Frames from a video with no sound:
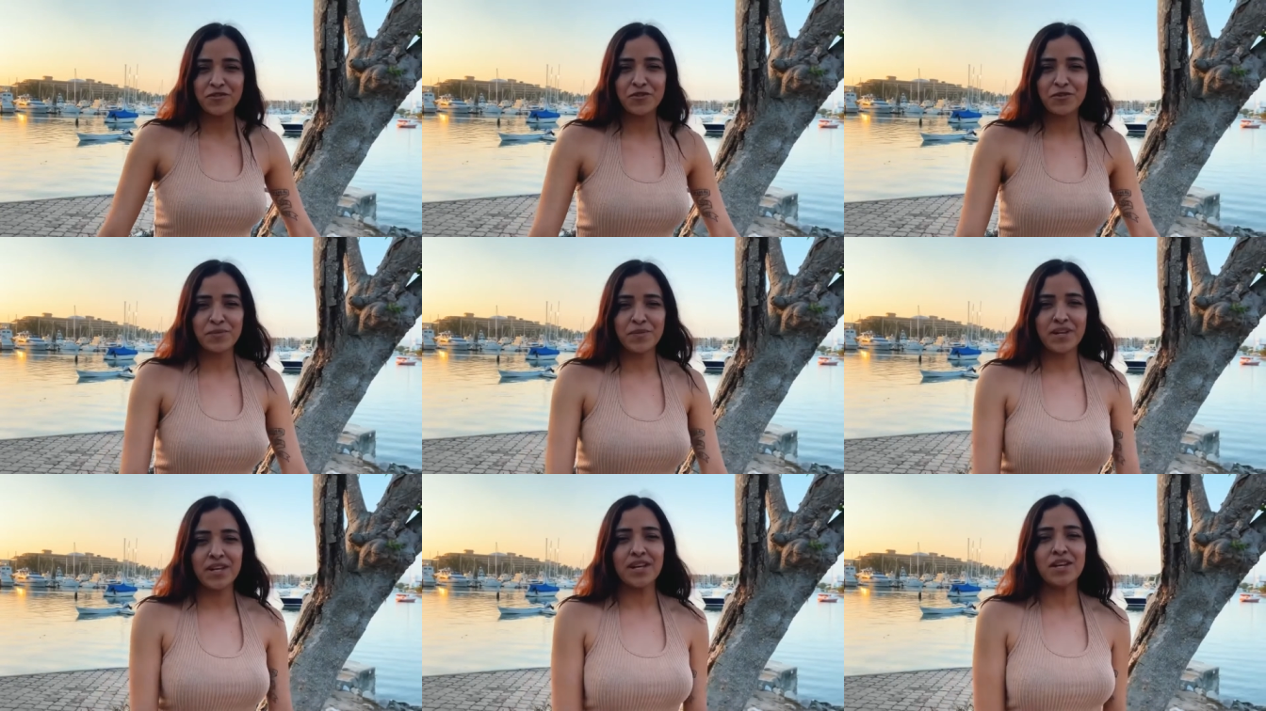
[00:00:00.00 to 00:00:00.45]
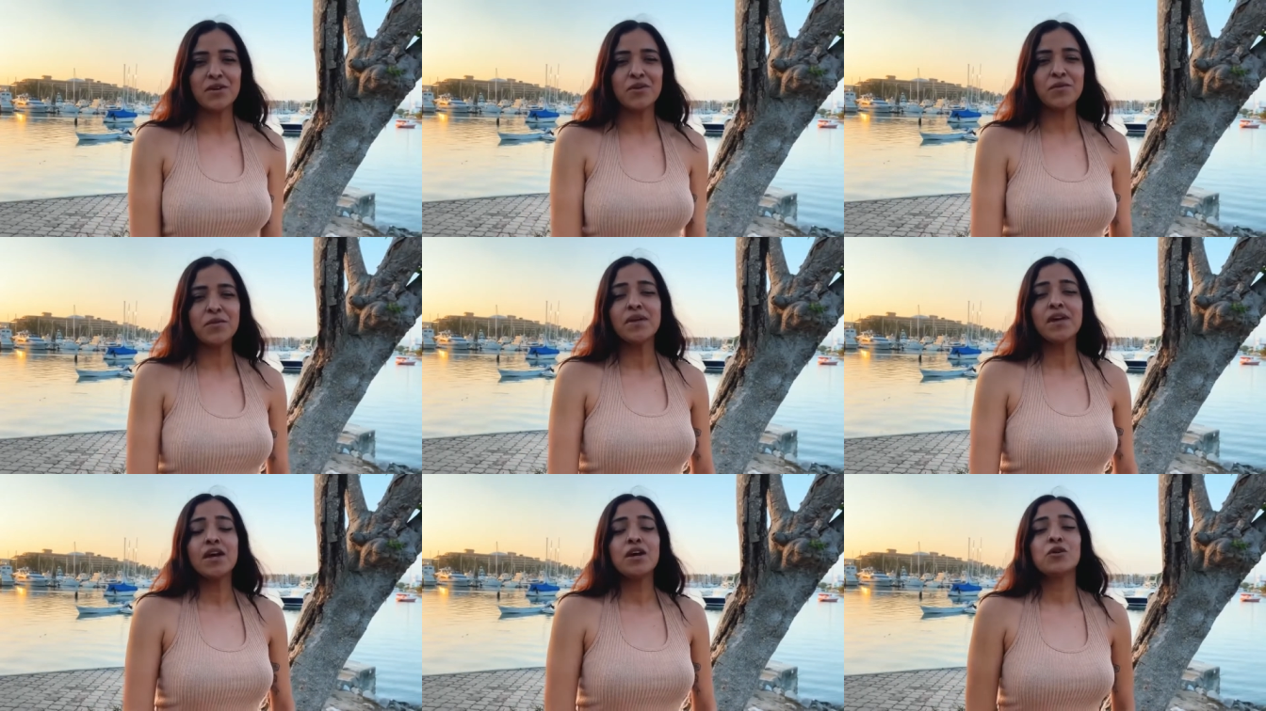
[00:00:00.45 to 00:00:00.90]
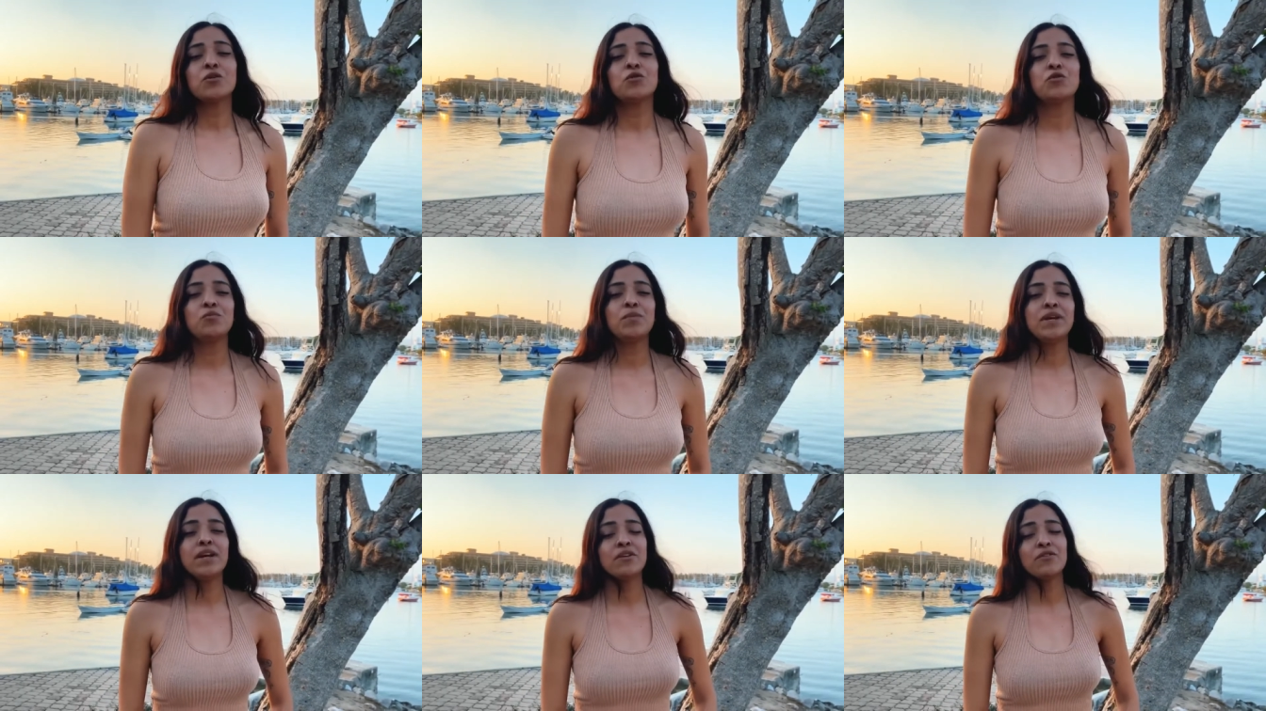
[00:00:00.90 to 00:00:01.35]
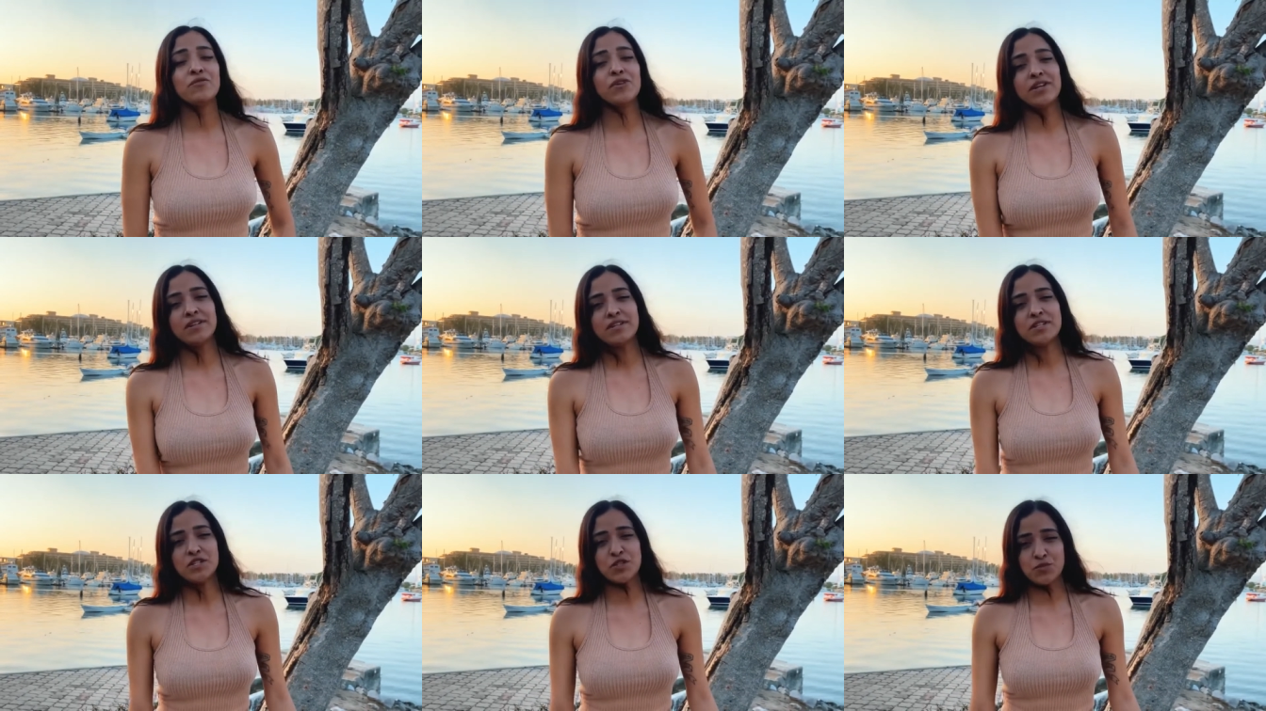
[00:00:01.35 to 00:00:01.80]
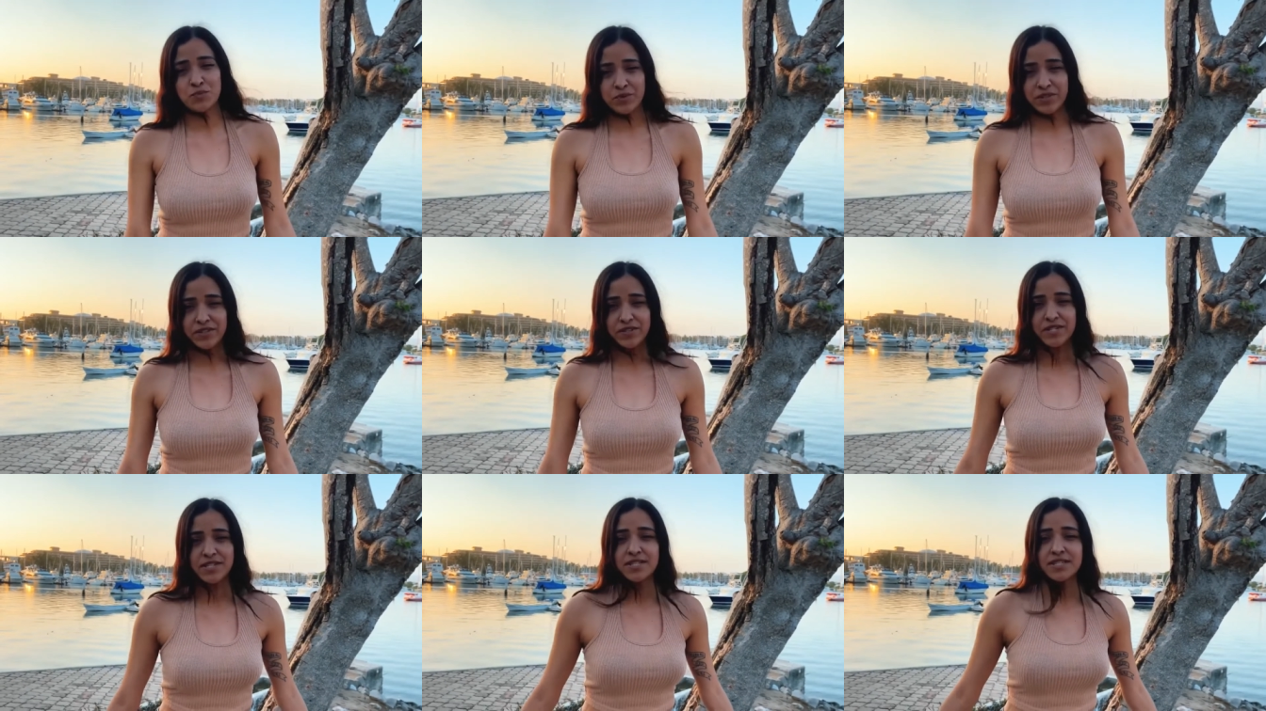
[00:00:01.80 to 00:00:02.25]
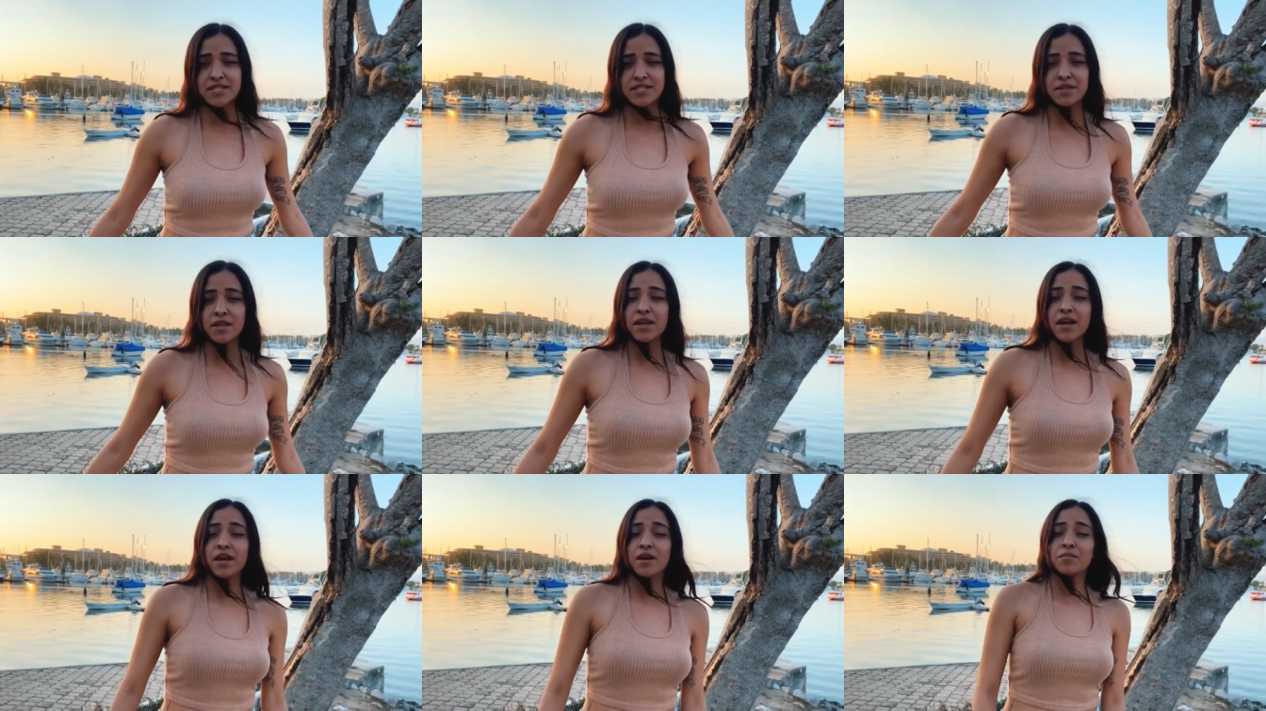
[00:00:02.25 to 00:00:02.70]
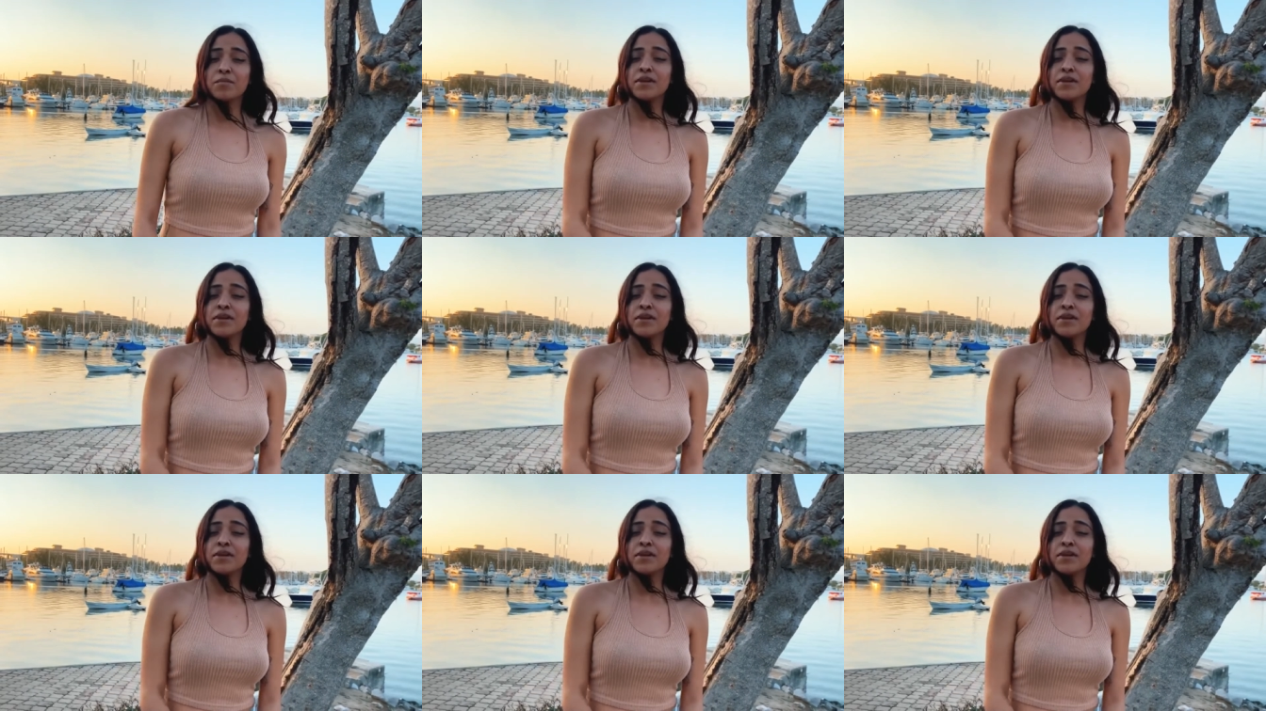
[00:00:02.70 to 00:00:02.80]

pair for me would be a great experience